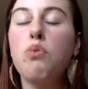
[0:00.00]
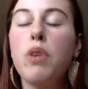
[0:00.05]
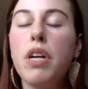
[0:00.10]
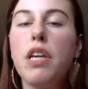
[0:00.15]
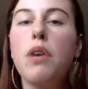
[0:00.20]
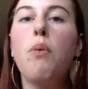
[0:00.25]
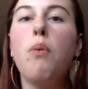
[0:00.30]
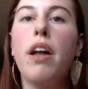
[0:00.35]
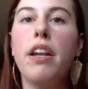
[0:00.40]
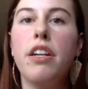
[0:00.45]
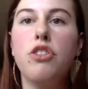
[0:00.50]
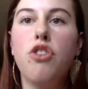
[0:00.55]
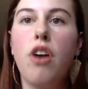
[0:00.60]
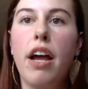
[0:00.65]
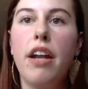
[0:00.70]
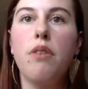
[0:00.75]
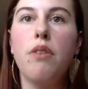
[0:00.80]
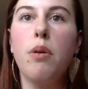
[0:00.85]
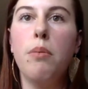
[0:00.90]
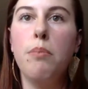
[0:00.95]
really want to
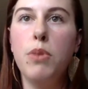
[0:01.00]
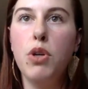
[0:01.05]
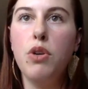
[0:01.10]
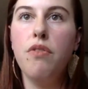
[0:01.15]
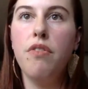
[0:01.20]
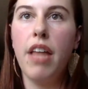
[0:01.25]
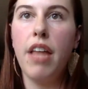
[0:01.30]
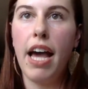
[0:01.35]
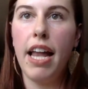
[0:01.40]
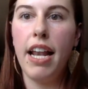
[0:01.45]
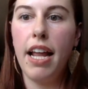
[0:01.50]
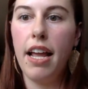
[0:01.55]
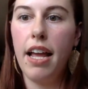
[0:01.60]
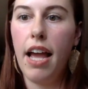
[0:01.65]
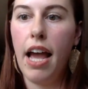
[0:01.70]
try to remove that